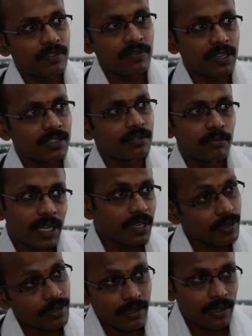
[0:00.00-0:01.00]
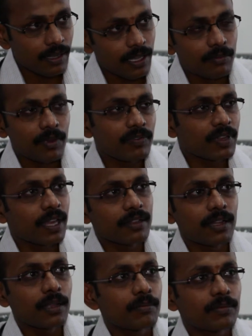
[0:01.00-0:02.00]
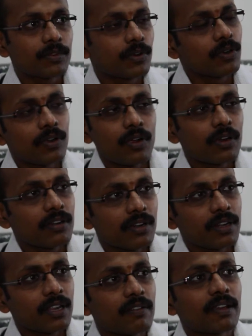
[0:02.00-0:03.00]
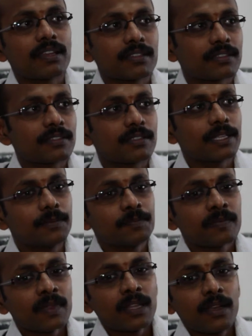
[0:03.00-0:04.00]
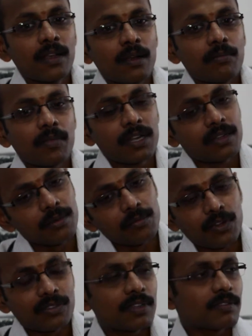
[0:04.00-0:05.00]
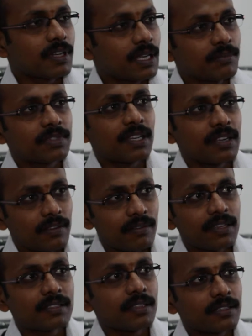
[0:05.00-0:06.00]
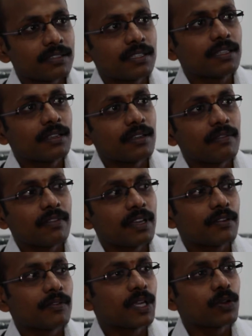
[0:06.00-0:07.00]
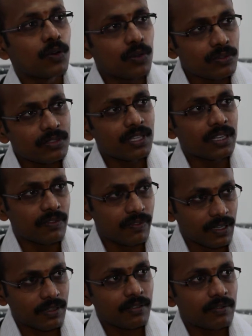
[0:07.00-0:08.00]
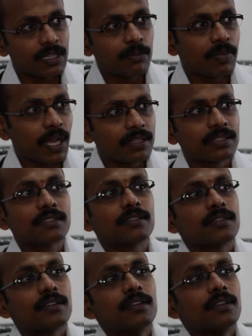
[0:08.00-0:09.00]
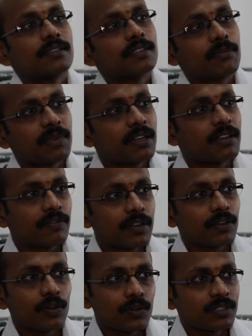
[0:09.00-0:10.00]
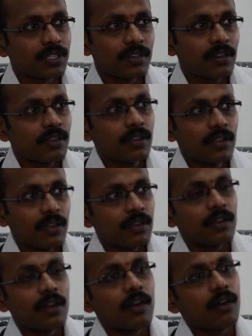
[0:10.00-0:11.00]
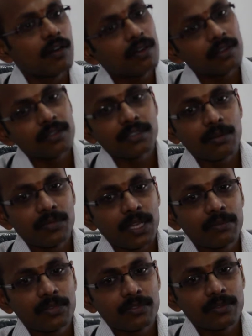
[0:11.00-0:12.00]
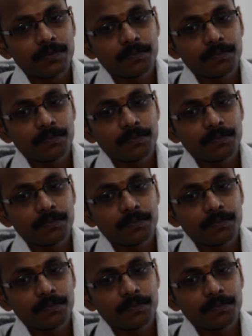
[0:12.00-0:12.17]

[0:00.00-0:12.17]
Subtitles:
defects by help of cath lab, not requiring surgery. But most of the times they require surgery, where we close the defect with a patch, septal defect closure, or sometimes